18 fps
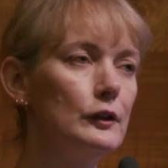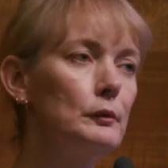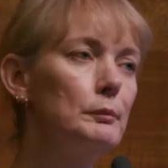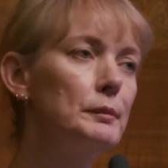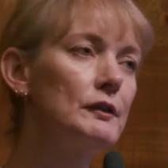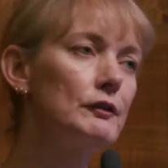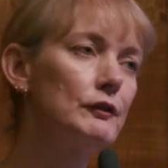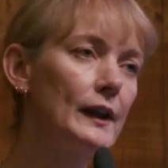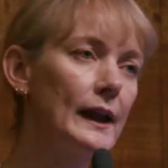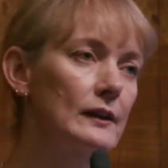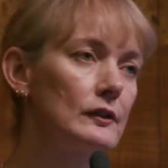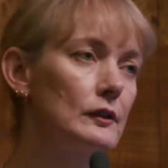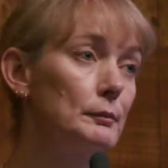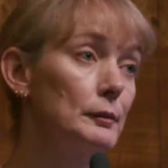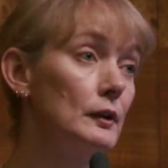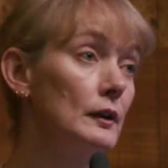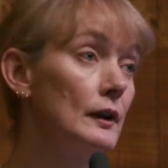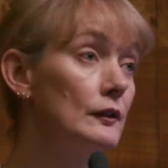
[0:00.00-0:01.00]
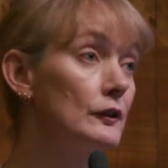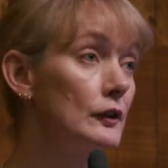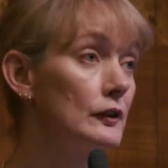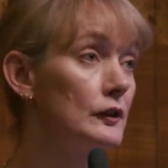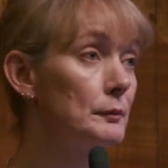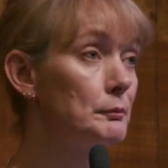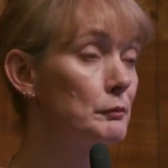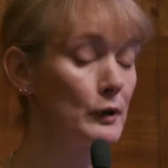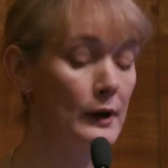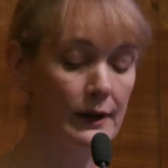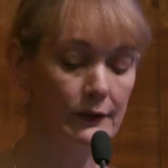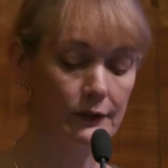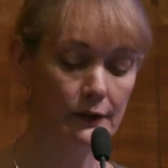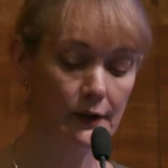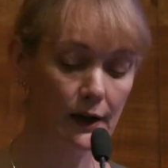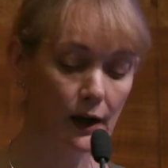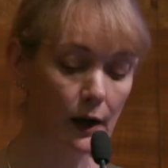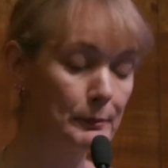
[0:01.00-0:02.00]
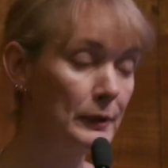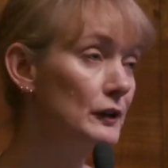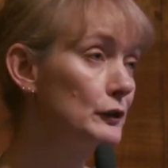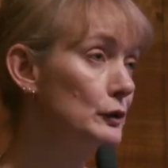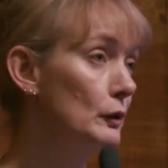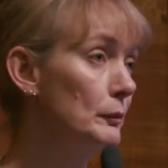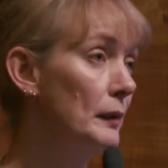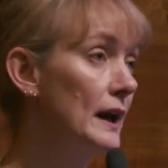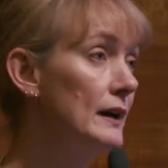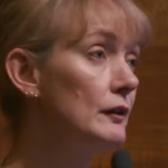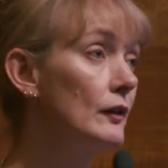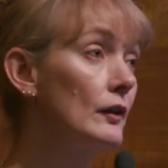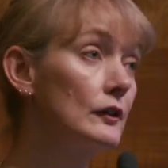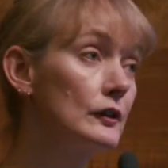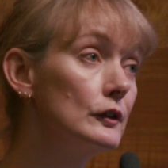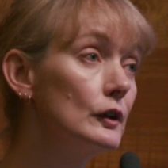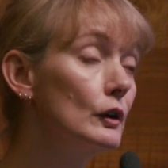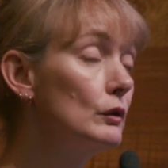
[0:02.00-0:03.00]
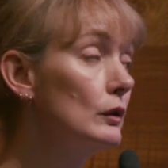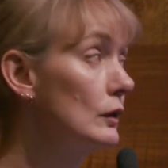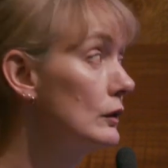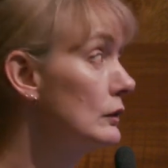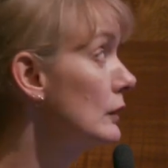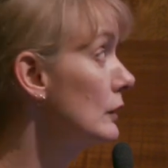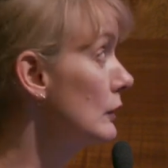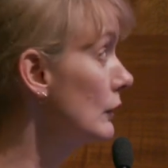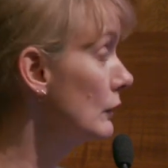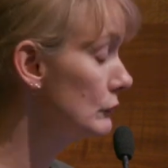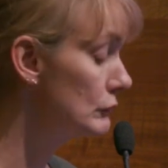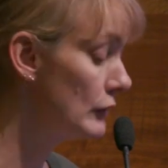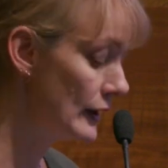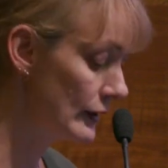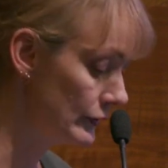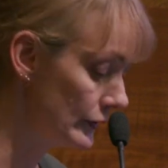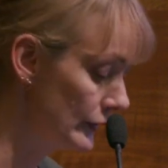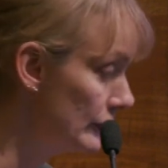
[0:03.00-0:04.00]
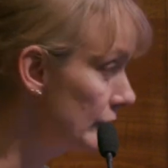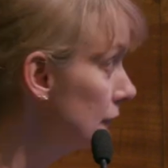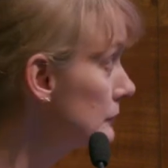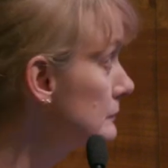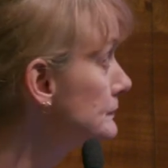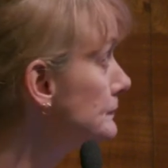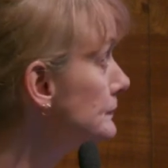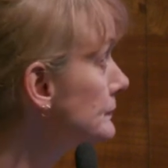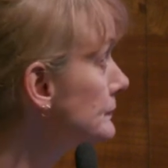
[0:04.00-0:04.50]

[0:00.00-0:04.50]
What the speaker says: to be flexible, and to suppress habitual behavior that's no longer relevant.